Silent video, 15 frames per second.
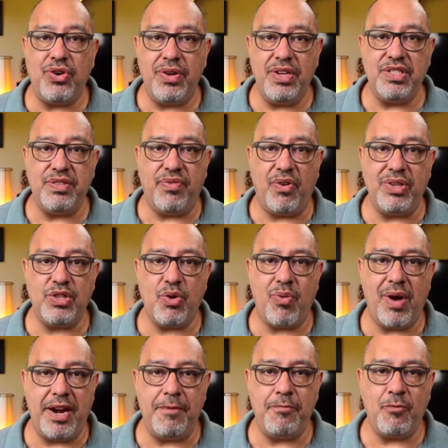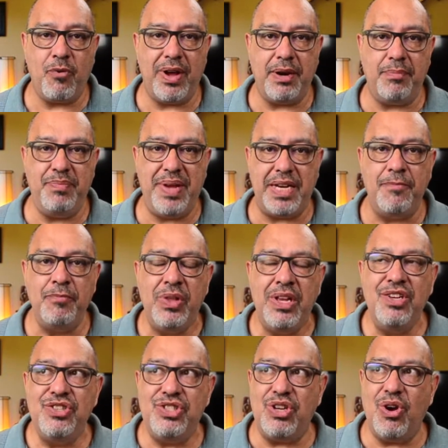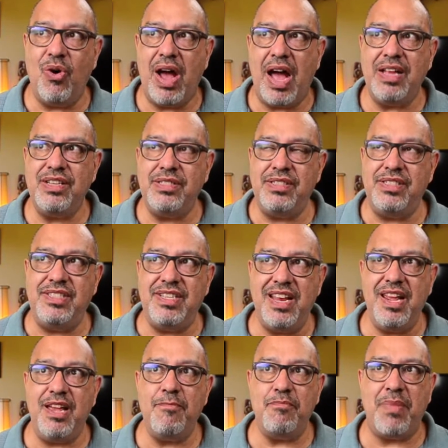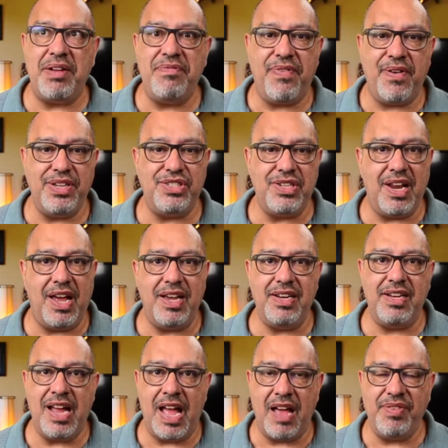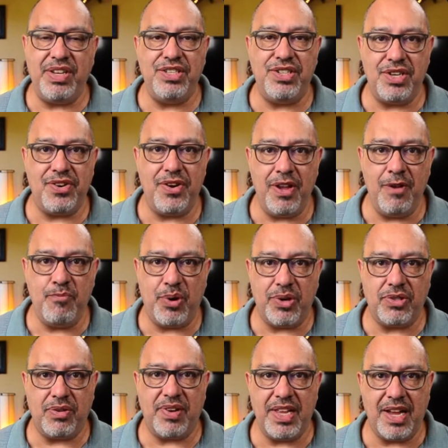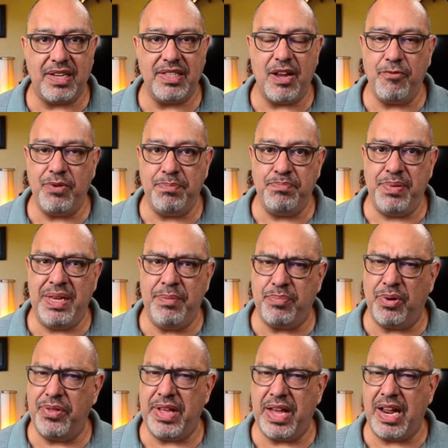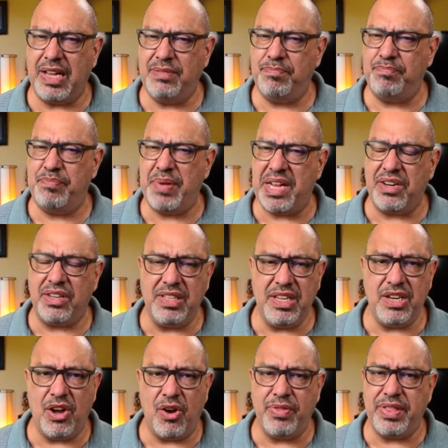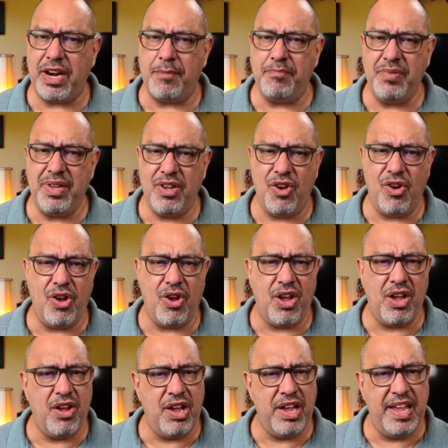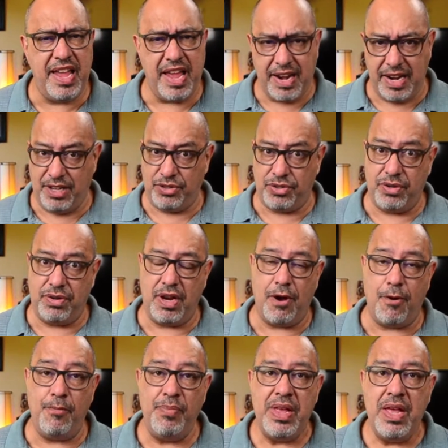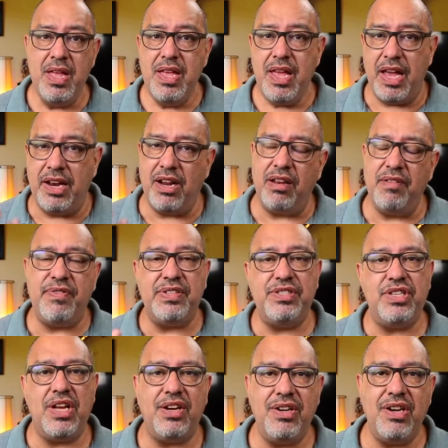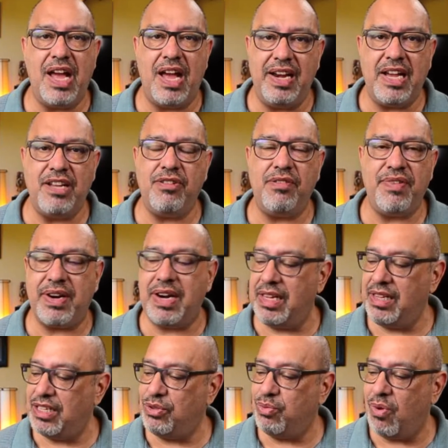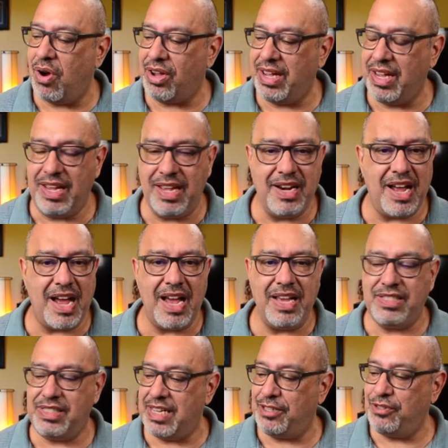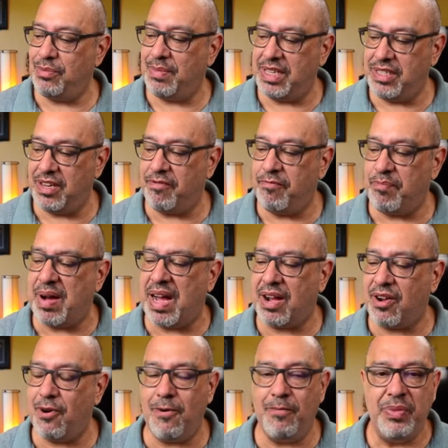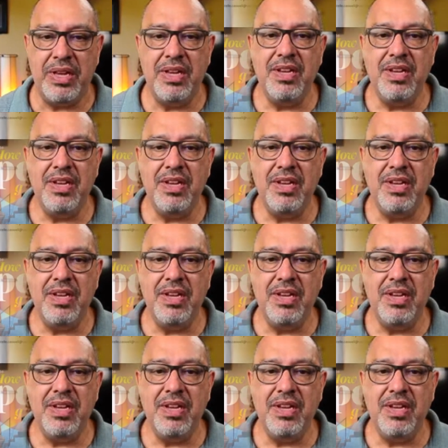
enjoy his voice quite a bit. So sitting my first night, having dinner in Puerto Vallarta with people that I barely know, that I'm getting to know. And all of a sudden, Alejandro Fernández walking in, I said to myself, Paco,